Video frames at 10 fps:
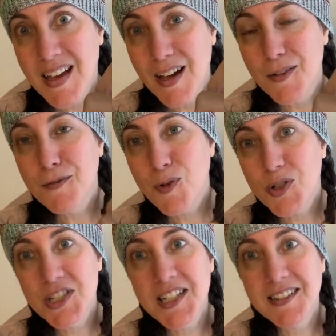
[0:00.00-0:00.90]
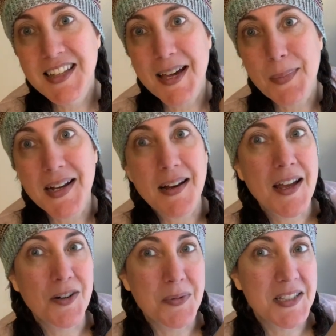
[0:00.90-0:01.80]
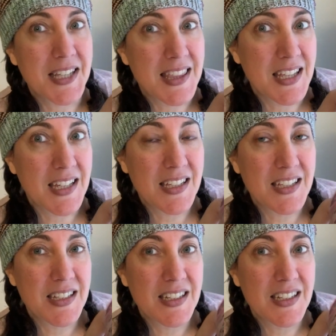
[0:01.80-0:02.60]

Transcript: Unfortunately, that might not help because I think